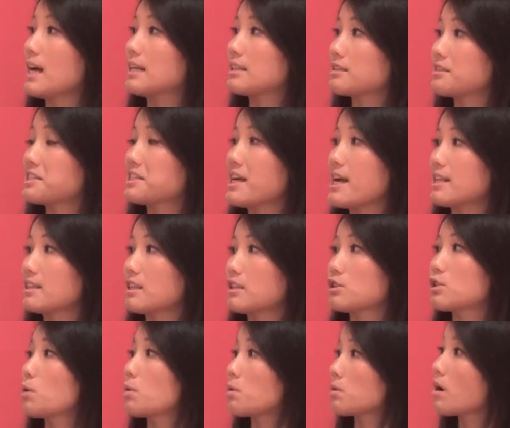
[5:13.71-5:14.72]
understand their
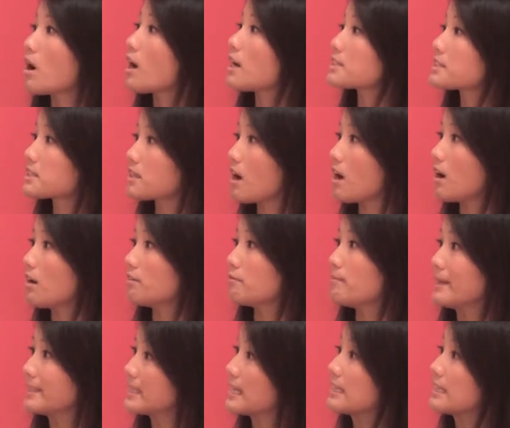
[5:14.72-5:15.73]
total cost of
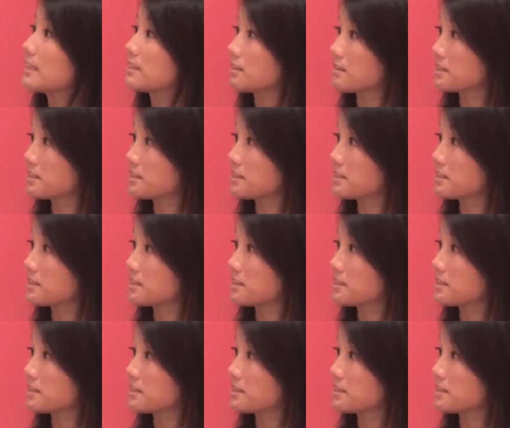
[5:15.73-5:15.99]
maintaining their